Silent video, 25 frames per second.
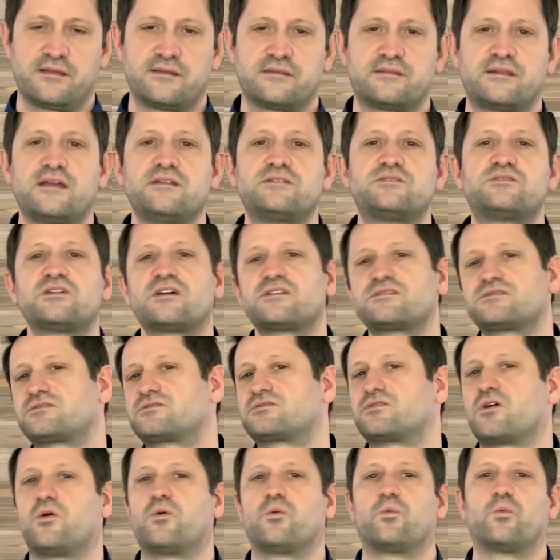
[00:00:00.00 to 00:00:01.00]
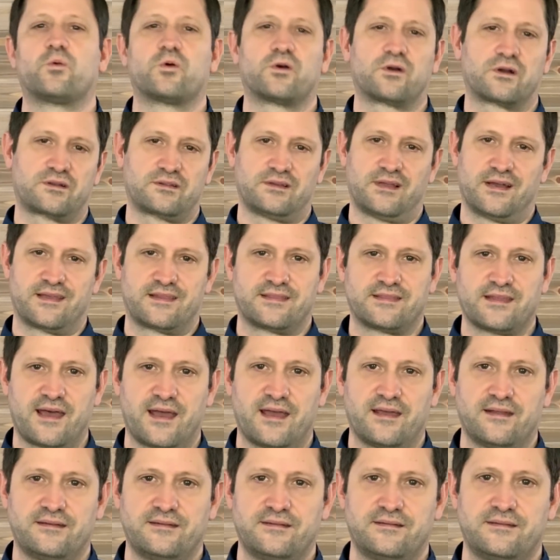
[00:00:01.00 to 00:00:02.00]
They just don't work like
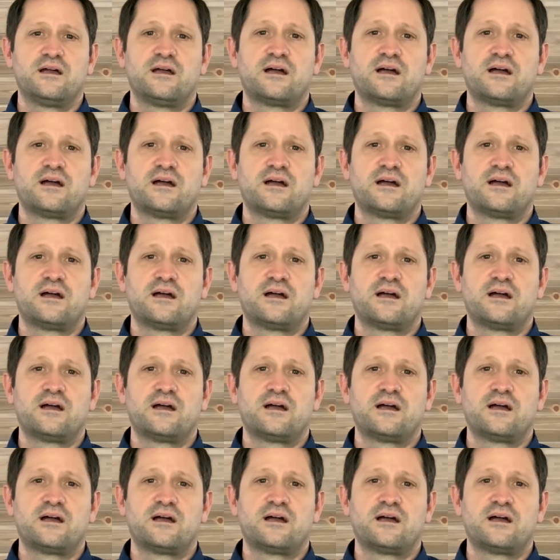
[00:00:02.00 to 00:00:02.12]
that.